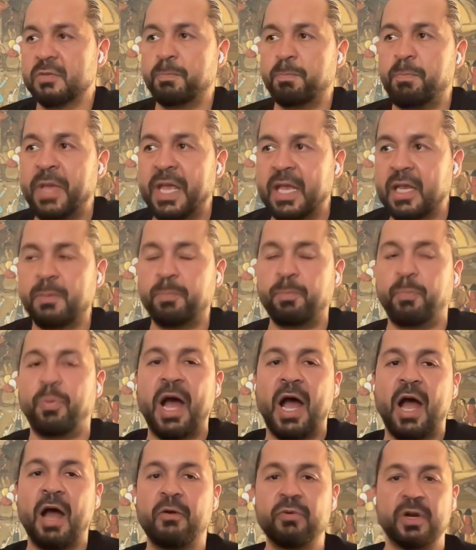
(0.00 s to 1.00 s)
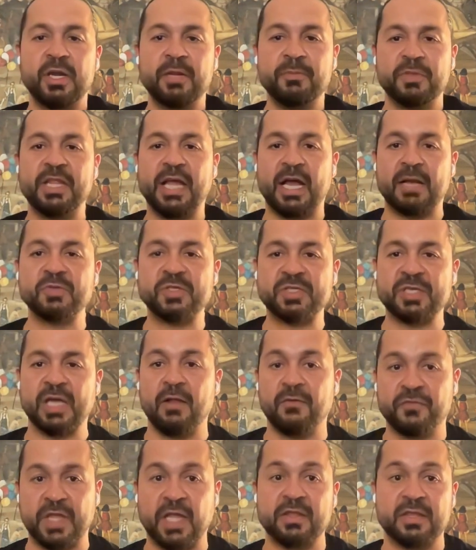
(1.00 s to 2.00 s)
big power in
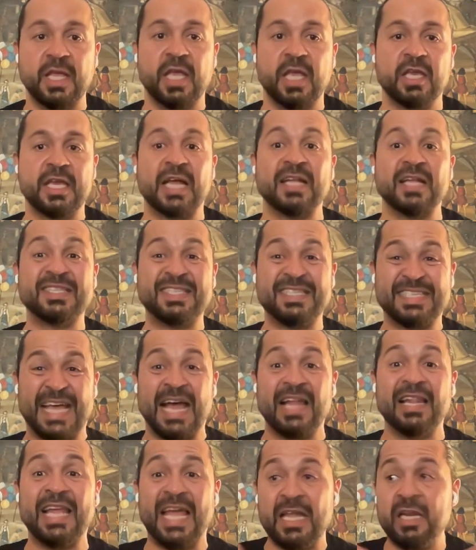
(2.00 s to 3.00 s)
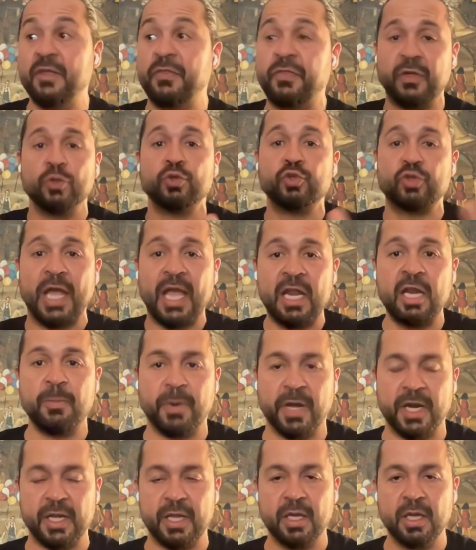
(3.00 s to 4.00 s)
themselves that they can tell anything to
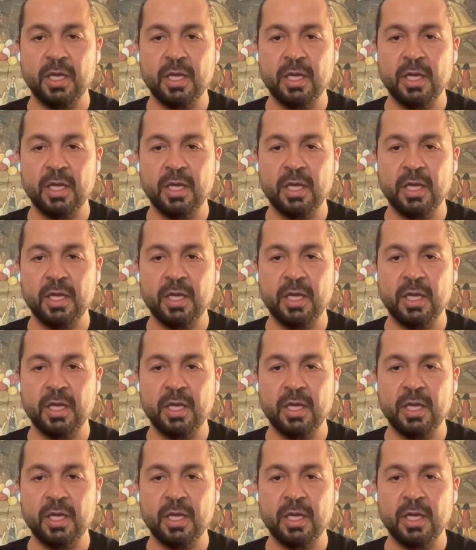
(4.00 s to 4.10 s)
anybody.